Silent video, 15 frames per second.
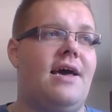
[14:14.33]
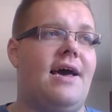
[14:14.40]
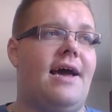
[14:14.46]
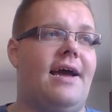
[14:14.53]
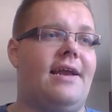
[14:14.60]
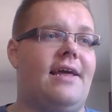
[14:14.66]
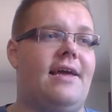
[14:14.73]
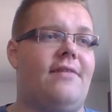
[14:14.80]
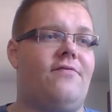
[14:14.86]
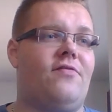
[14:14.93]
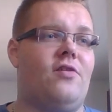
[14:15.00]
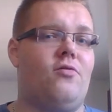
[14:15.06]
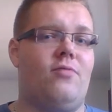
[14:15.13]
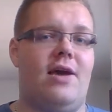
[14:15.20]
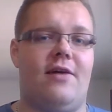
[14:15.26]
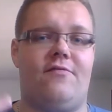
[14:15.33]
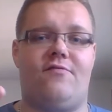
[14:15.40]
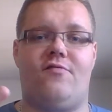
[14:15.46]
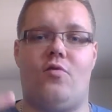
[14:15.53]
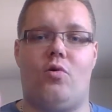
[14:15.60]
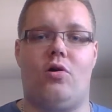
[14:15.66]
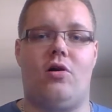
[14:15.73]
And if you hit
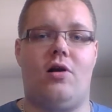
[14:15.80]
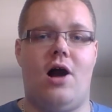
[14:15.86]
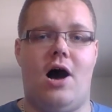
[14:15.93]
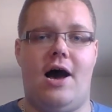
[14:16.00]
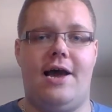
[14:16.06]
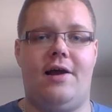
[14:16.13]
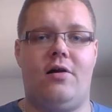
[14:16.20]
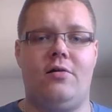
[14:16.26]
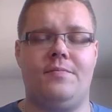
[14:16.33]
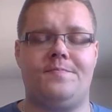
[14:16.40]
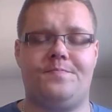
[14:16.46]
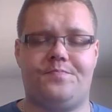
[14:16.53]
4 or higher,